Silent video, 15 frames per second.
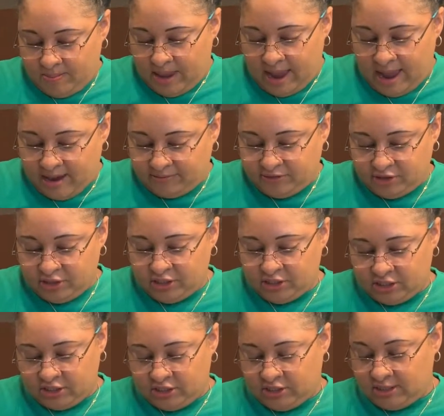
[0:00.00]
after
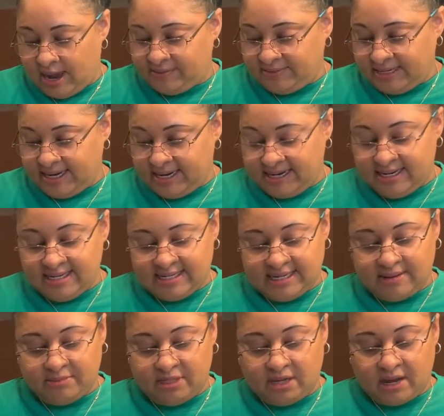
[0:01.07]
I've taken the
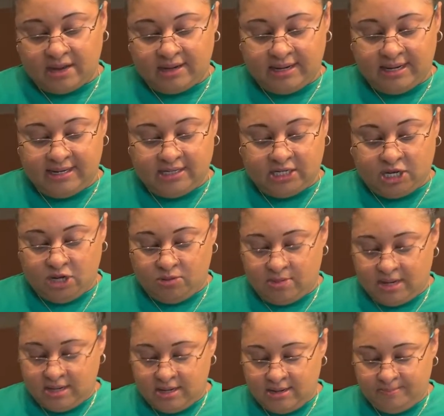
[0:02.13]
stems out is
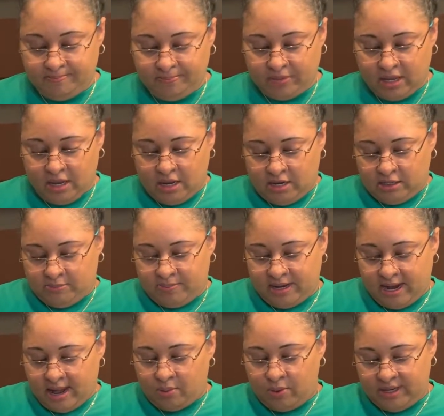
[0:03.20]
cumin, but
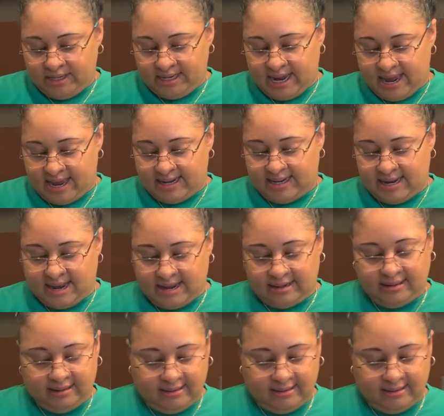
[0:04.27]
I'll wait to add that.